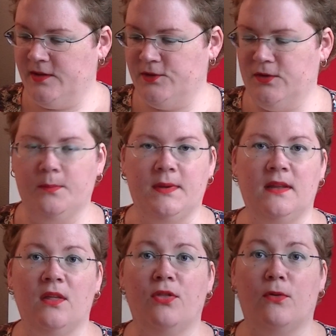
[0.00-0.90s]
Took
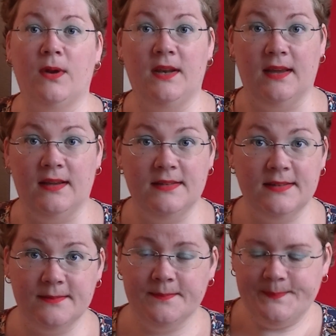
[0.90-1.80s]
me 3
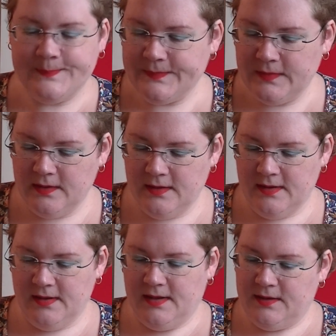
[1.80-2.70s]
days.
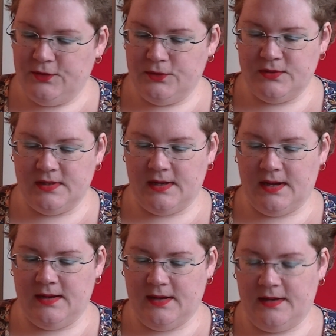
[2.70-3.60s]
Tuesday
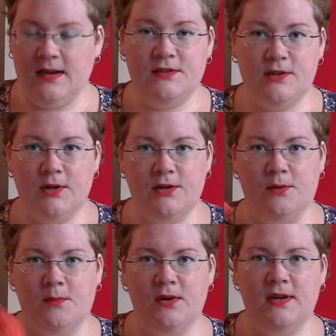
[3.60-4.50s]
night, I started
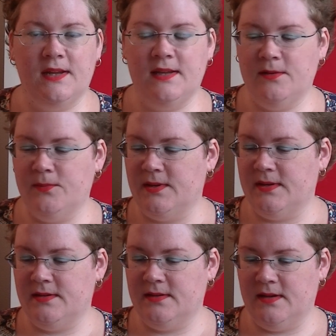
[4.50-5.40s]
on Monday with
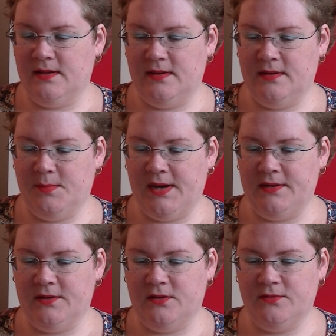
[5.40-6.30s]
the
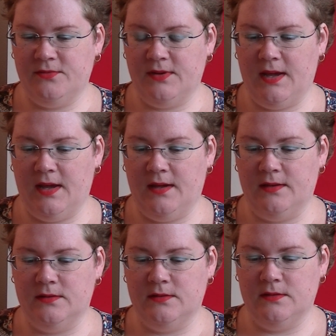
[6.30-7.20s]
bind off,
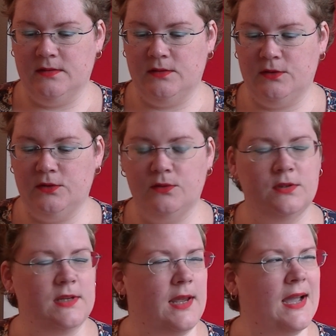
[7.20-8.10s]
and
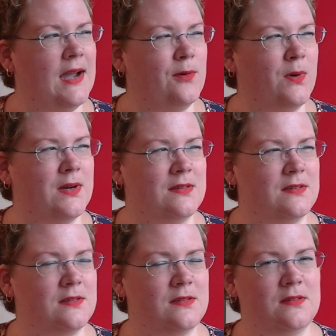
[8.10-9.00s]
Tuesday I
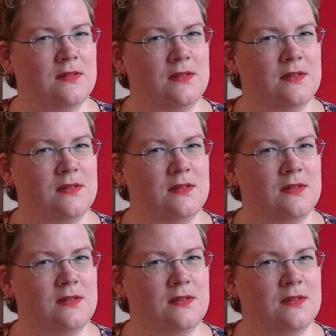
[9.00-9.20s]
was